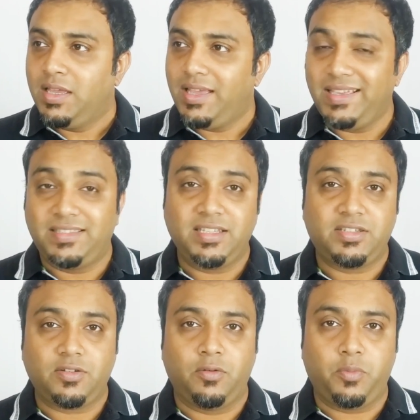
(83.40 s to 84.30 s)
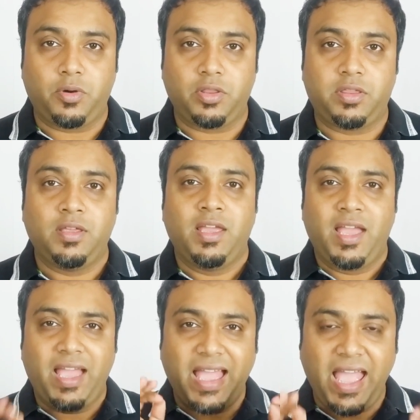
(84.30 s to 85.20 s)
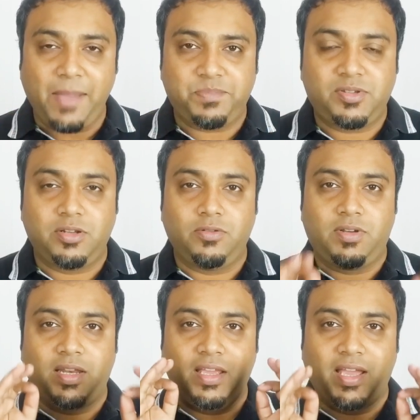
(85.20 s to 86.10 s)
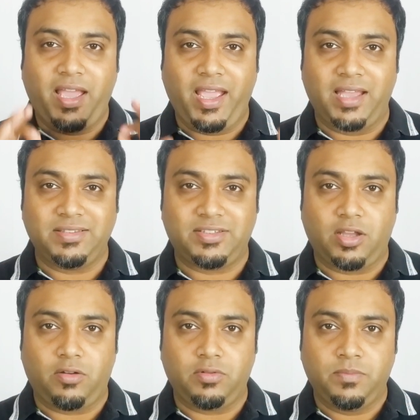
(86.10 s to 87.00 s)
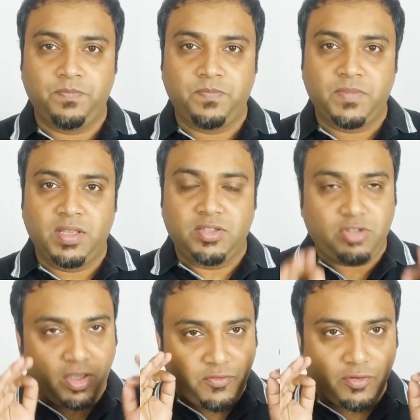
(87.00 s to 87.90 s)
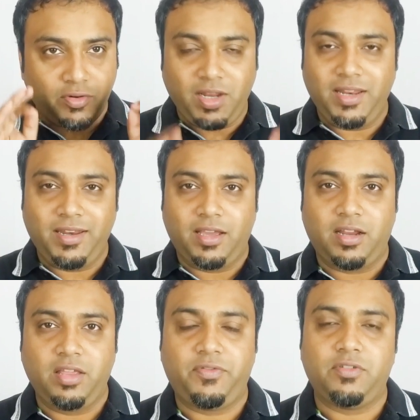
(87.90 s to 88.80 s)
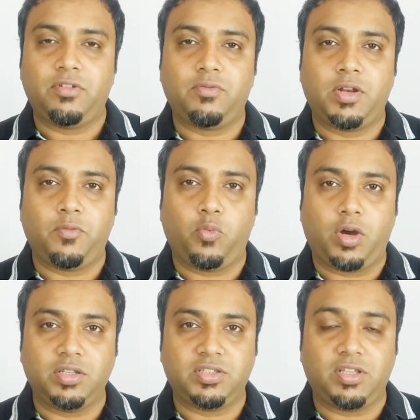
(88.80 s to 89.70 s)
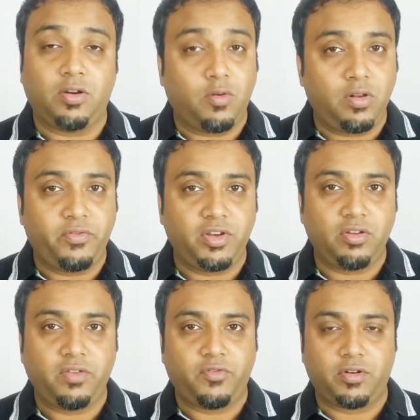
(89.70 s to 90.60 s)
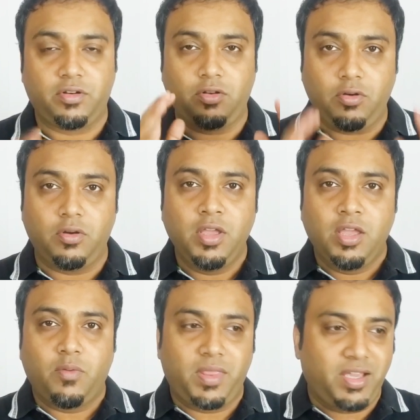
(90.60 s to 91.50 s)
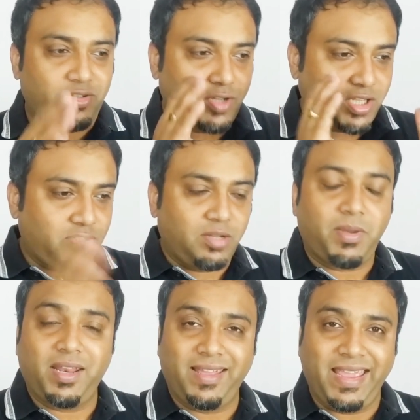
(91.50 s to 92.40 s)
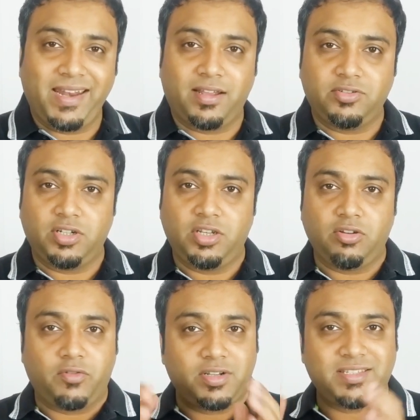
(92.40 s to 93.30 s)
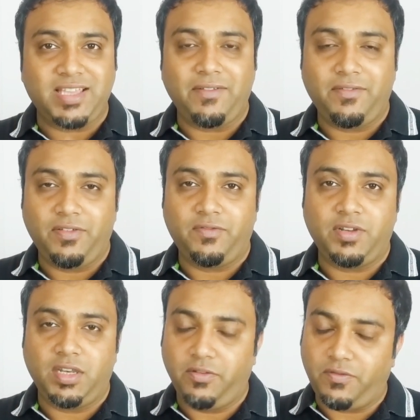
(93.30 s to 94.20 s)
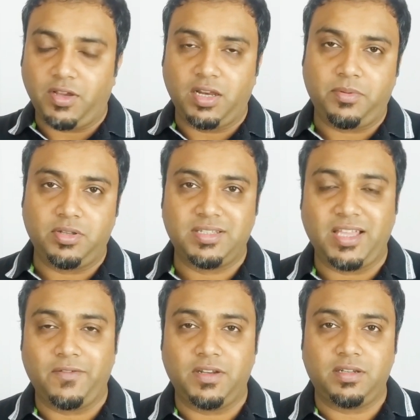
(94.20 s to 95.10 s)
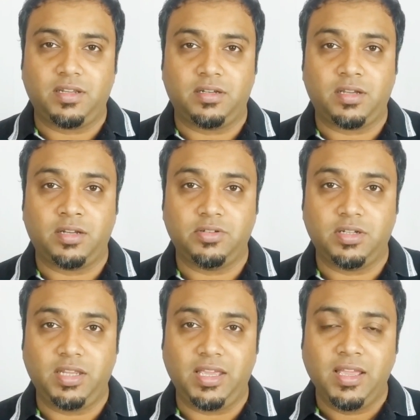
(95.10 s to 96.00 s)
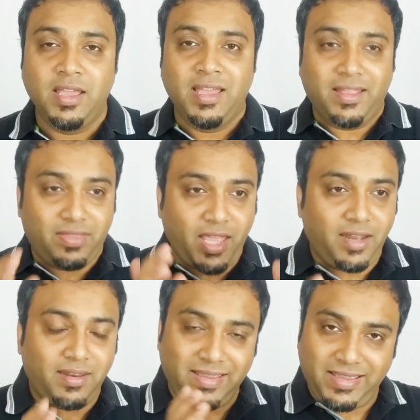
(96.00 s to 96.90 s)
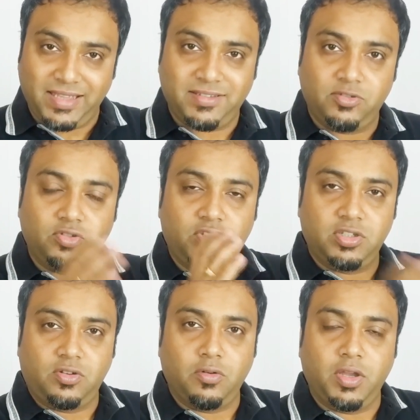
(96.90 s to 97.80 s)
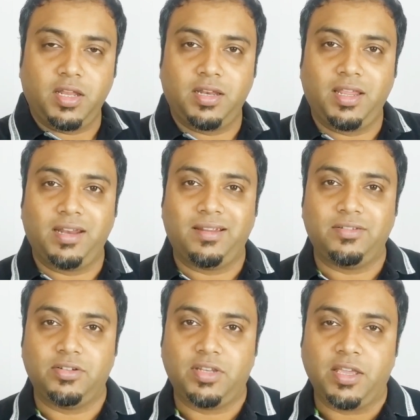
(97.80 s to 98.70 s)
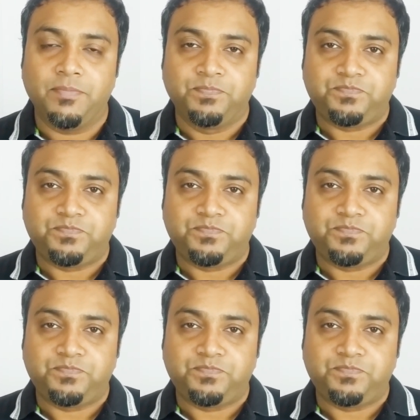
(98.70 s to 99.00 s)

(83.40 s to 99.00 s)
Is this worth? Absolutely, hands down. So if you're really in a hurry, if you do not want to watch the whole video, if you want to know whether you should actually buy the 800D over a 750D, forget about the 700D, then yes, you should just go ahead and 800D.